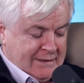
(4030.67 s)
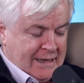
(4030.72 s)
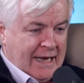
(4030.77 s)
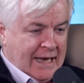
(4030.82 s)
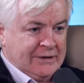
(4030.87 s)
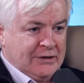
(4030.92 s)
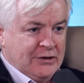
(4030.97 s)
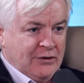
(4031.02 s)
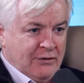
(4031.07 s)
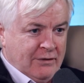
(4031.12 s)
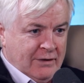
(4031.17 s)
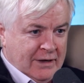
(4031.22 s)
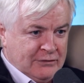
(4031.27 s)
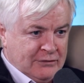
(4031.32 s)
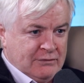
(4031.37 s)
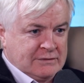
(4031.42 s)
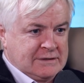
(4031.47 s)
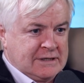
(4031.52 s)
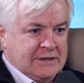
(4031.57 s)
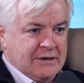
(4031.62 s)
glad you're
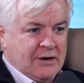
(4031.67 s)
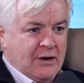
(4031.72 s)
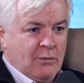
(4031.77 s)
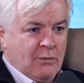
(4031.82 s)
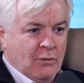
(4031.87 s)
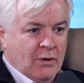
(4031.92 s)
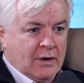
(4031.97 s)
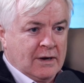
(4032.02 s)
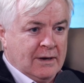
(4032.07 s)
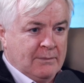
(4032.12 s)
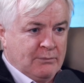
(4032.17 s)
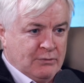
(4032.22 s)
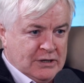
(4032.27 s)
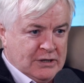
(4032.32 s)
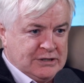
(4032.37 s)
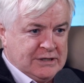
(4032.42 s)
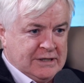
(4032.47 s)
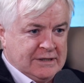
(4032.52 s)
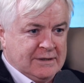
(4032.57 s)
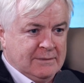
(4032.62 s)
interested in our work and
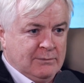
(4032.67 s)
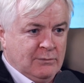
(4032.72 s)
appreciate